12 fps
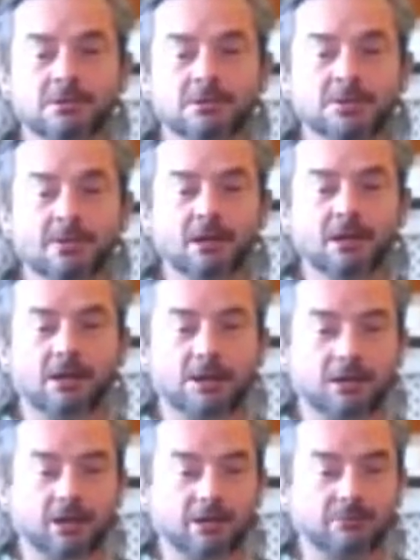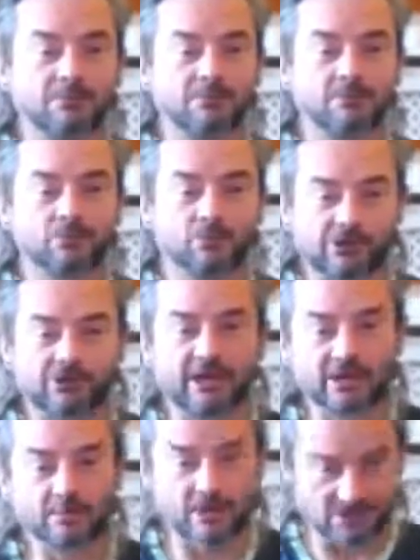um, with the
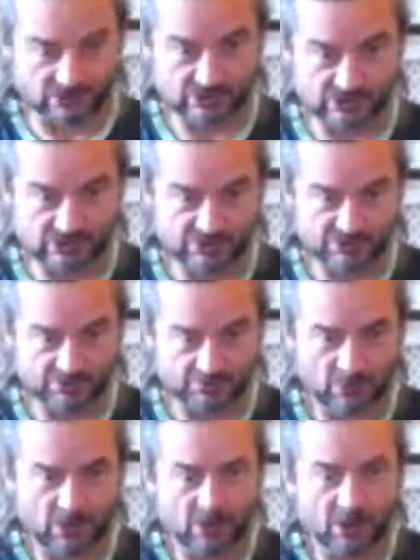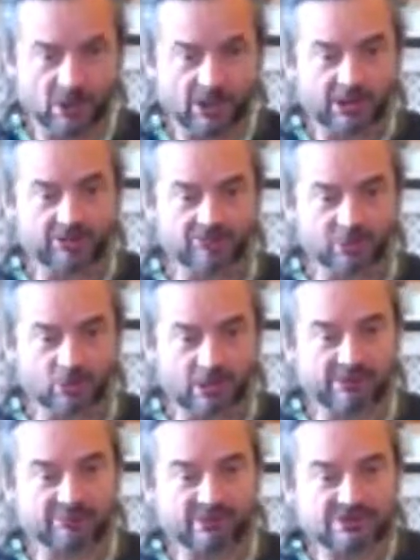leg muscles, if you
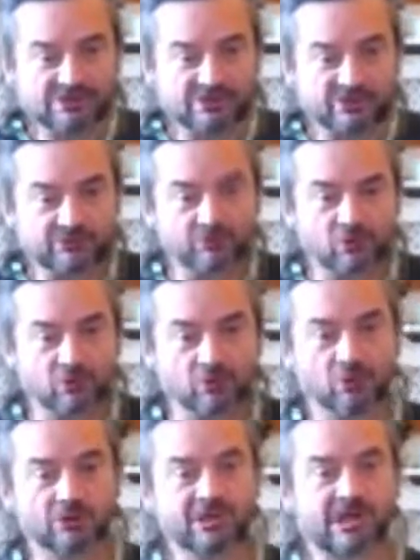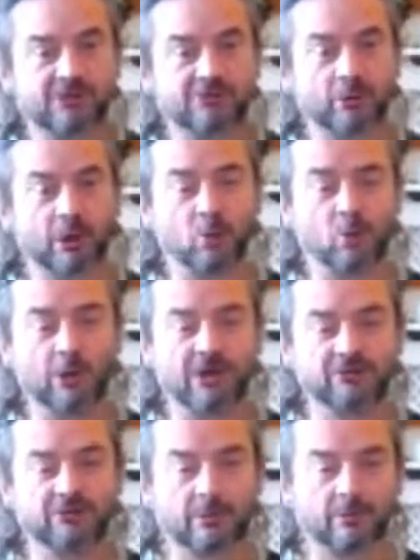have this sort of core gathering away
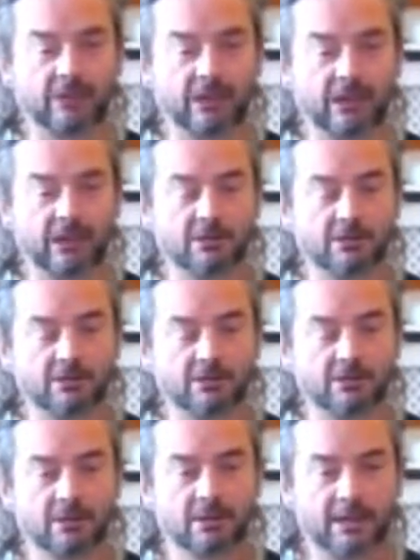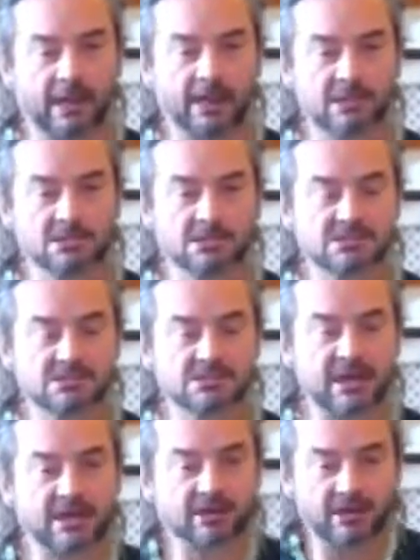from the legs,
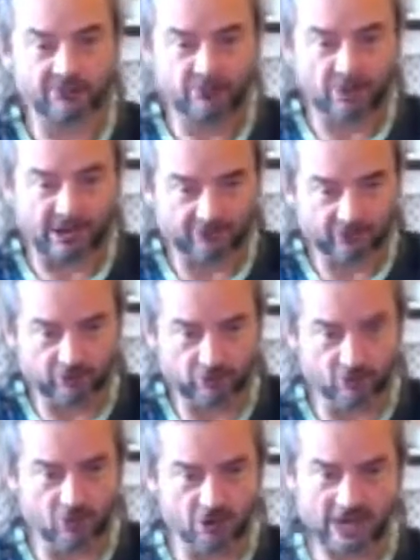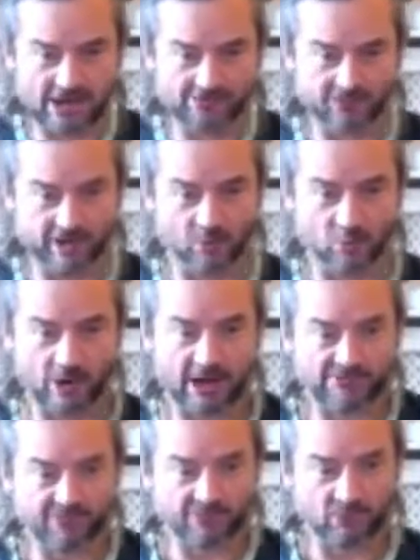and if you have a core gathering away
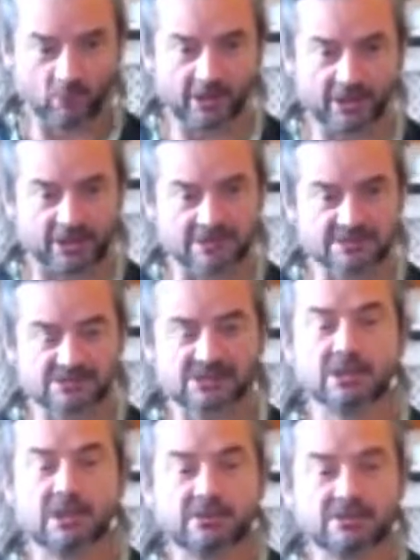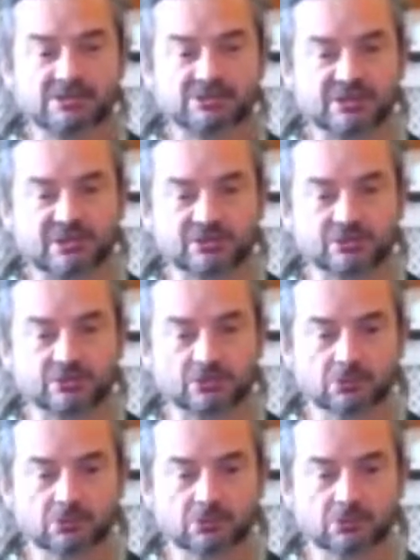from the wings, this central